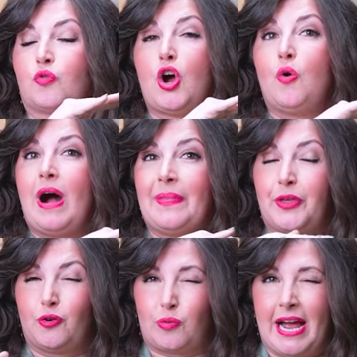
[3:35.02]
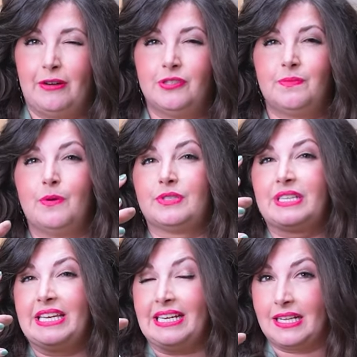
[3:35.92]
grow on the ground,
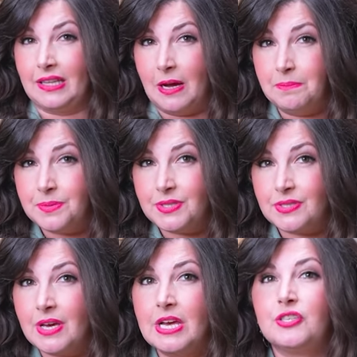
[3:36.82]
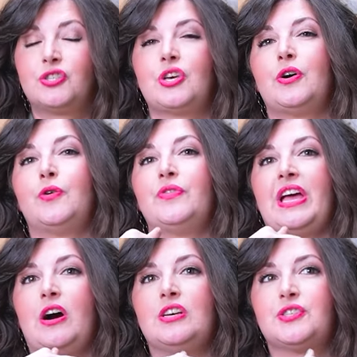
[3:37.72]
mostly in clumps. So
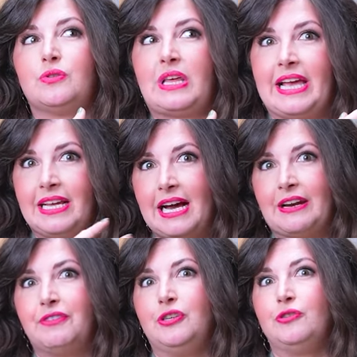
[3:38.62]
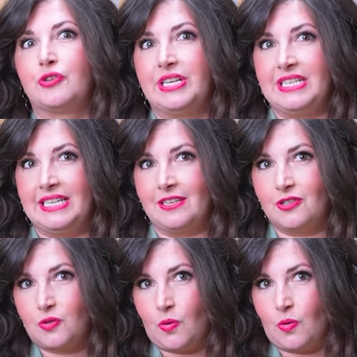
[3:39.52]
they also like kind of a nutrient dense